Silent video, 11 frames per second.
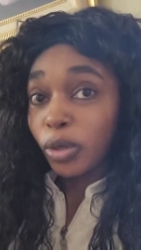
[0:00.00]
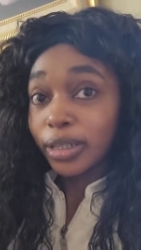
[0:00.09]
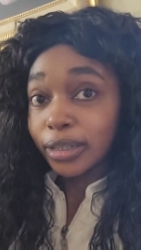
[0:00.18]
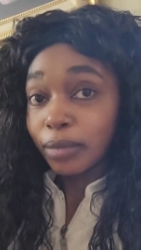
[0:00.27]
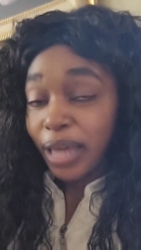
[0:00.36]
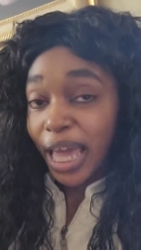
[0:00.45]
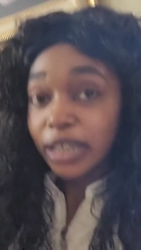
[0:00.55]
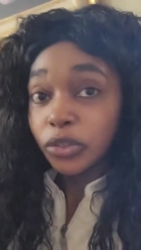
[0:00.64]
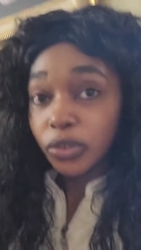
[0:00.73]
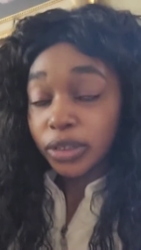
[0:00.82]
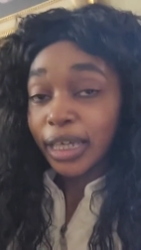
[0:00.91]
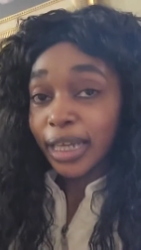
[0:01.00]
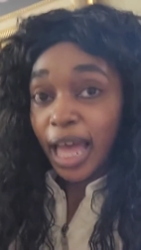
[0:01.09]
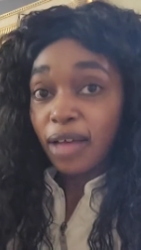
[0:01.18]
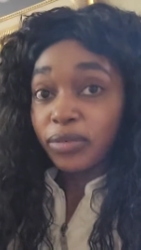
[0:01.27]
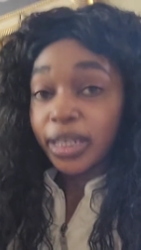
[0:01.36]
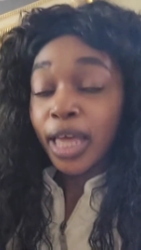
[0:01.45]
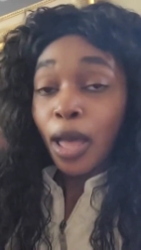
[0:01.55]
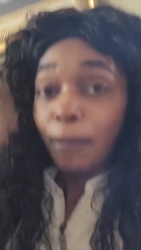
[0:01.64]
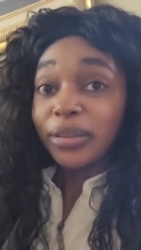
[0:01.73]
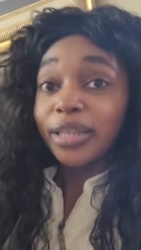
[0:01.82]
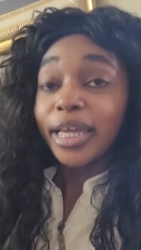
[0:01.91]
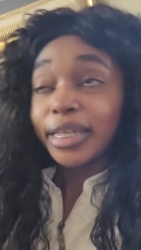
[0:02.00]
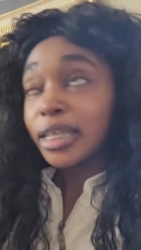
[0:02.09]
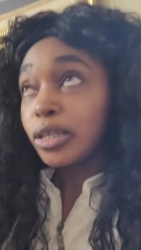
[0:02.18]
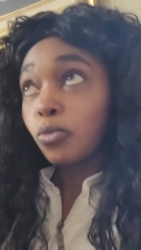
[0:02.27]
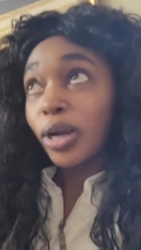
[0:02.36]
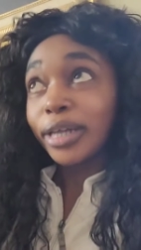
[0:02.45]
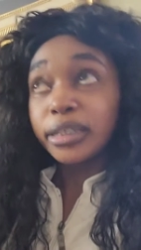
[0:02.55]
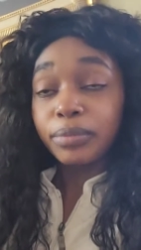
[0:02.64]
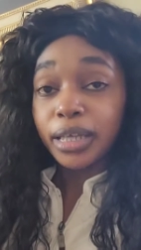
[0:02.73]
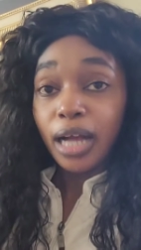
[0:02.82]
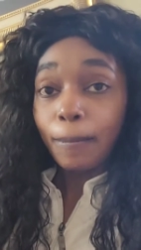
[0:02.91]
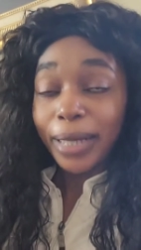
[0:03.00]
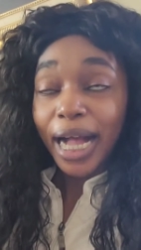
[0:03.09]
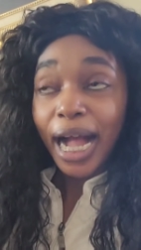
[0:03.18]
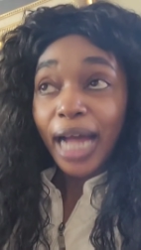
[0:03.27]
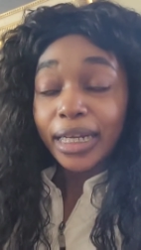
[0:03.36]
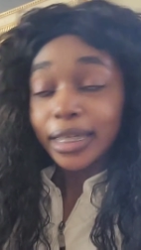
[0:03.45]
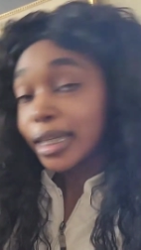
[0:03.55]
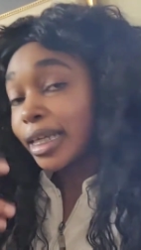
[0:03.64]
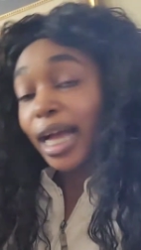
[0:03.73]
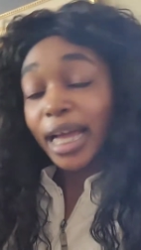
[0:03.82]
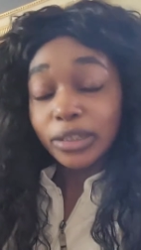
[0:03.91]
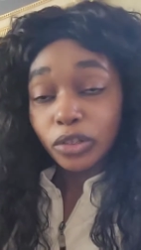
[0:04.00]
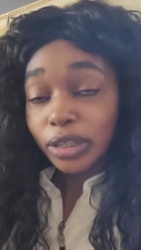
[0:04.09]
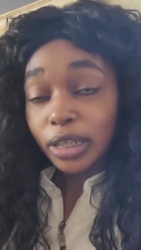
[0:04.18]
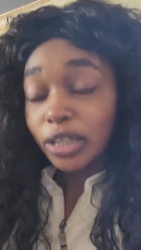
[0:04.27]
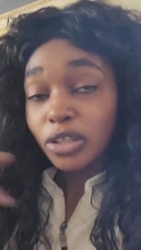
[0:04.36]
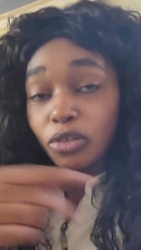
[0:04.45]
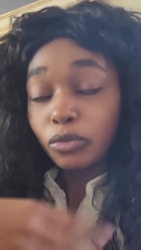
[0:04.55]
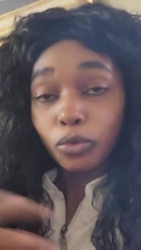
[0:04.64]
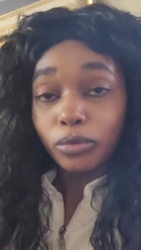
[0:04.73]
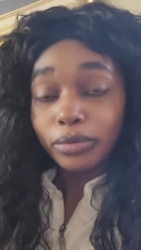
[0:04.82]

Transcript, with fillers: one of them angels in heaven, but then he wanted to become God, and then God, you know, he